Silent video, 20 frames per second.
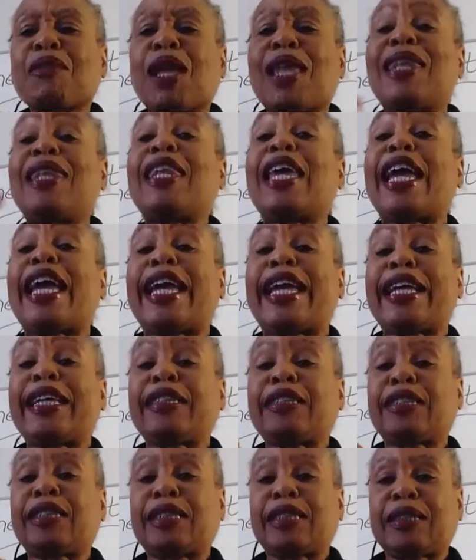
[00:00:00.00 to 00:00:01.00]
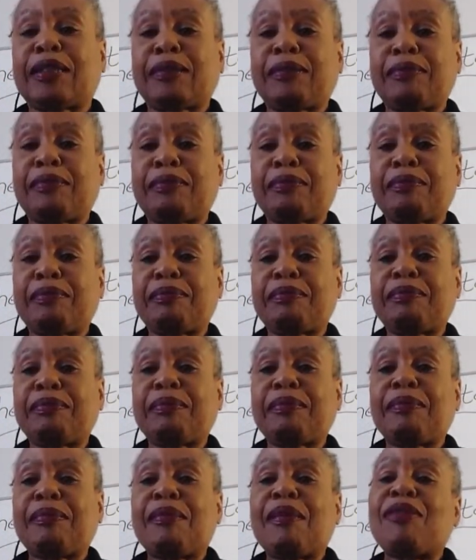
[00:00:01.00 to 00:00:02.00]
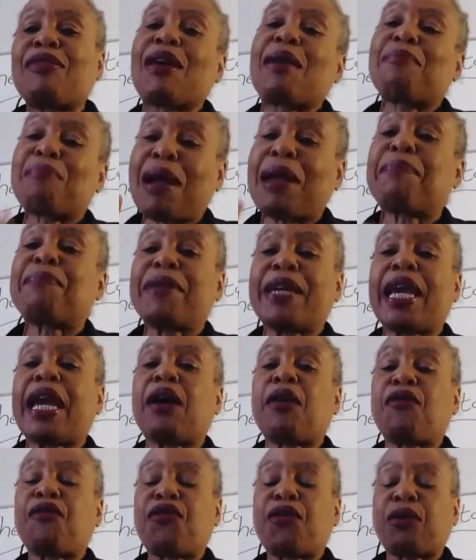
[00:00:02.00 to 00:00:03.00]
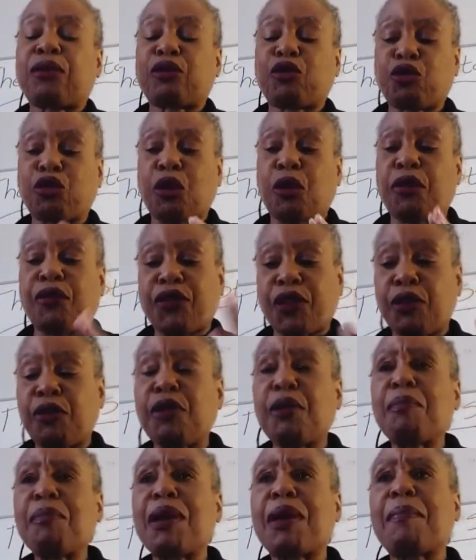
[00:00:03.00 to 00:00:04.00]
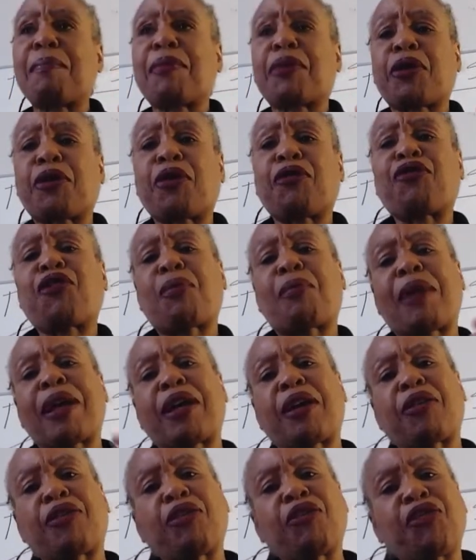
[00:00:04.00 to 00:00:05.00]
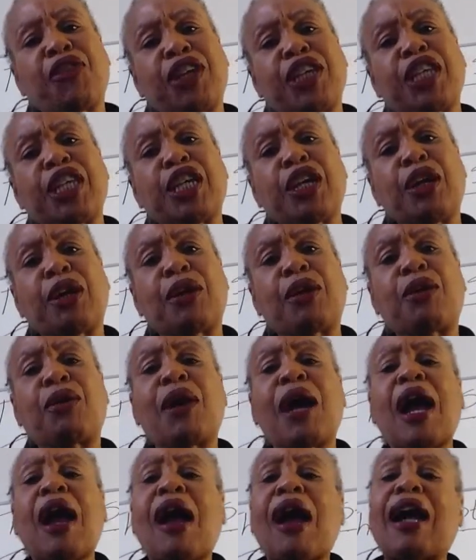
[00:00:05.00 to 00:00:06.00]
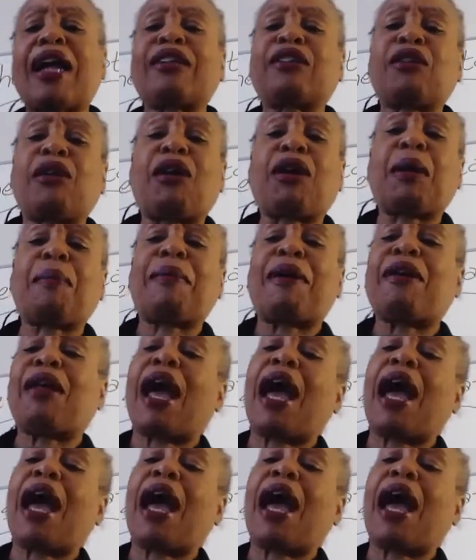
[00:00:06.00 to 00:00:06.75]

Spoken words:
legs that might be helpful. So if you remember from my other video, I talk about